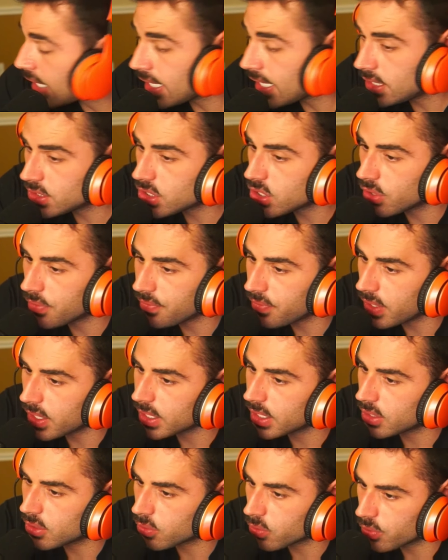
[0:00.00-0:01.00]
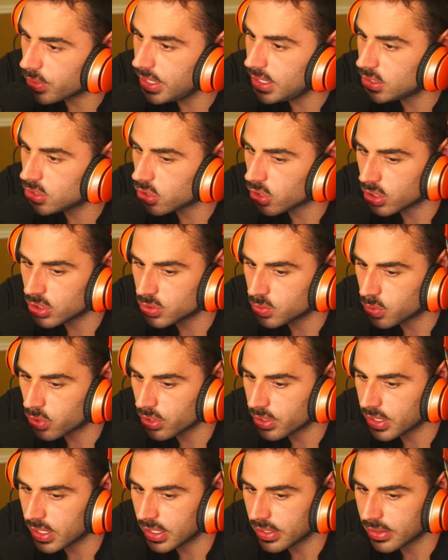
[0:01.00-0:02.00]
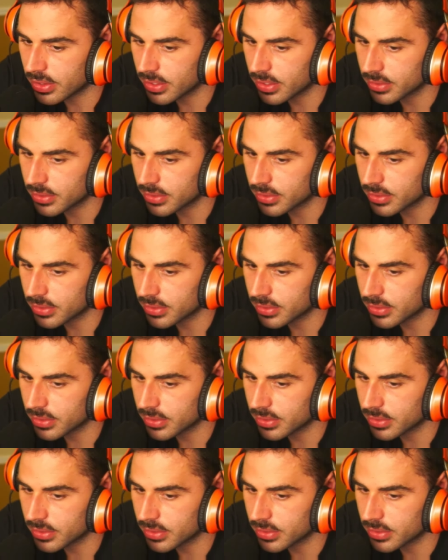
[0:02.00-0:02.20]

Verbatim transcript: is the fucking retard's work ethic.